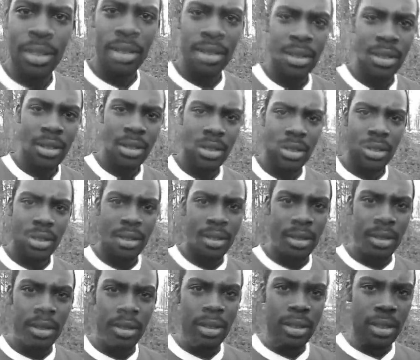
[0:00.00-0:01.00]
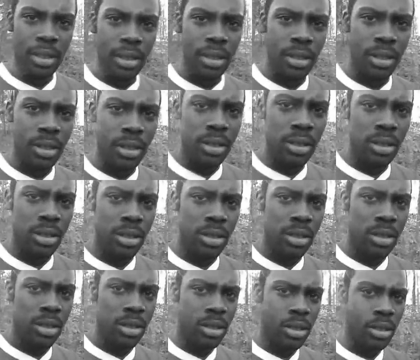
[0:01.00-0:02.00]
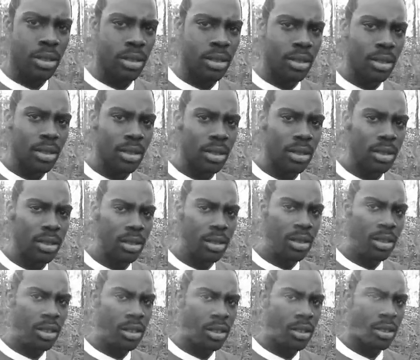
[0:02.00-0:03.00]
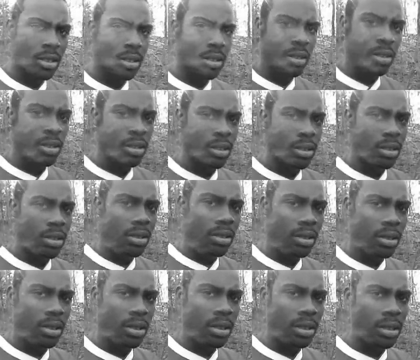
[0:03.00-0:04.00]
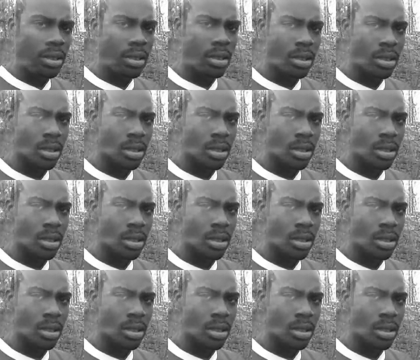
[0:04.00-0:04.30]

Nothing is said.